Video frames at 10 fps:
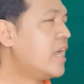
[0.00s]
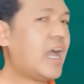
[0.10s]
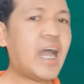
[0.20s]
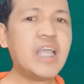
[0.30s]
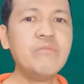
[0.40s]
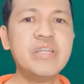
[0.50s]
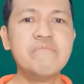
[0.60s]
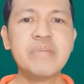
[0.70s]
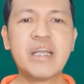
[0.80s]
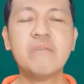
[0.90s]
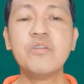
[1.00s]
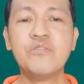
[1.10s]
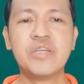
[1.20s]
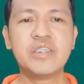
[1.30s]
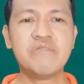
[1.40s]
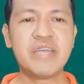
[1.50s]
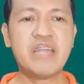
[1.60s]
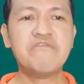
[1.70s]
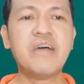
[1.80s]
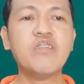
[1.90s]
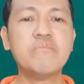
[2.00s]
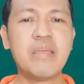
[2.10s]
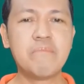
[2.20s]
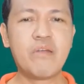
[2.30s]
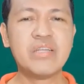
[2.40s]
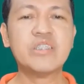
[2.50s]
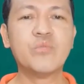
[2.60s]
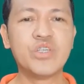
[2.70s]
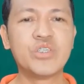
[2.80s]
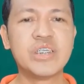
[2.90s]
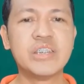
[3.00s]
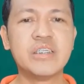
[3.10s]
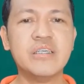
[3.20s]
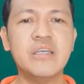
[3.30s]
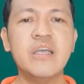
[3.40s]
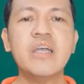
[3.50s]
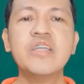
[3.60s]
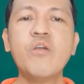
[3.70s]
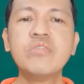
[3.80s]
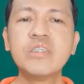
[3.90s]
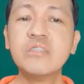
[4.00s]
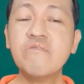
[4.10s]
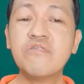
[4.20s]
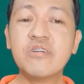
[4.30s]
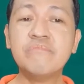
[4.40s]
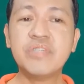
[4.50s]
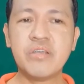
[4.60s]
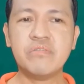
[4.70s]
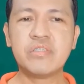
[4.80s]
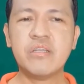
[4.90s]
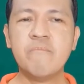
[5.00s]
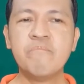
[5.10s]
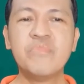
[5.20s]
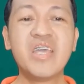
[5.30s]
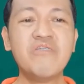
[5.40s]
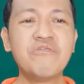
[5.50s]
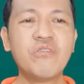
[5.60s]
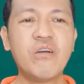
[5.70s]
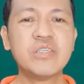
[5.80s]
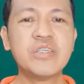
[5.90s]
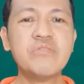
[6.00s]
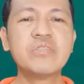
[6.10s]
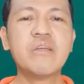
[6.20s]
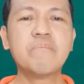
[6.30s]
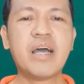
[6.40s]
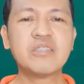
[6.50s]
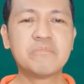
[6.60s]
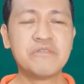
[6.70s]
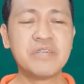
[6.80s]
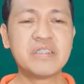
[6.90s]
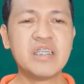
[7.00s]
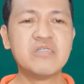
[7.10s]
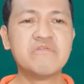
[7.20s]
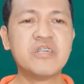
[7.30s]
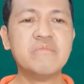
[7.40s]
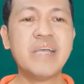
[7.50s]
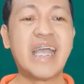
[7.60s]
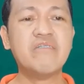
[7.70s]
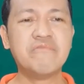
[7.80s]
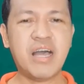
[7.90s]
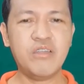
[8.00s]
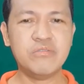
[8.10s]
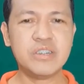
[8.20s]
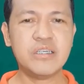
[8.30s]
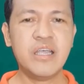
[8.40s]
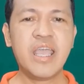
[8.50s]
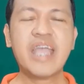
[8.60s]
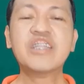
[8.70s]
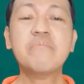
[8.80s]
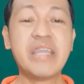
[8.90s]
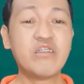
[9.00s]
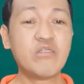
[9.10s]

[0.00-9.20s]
I would have become a nurse if I had followed my parents' wishes. Notice the verbs used. The if clause used the past perfect tense verb had followed, and the main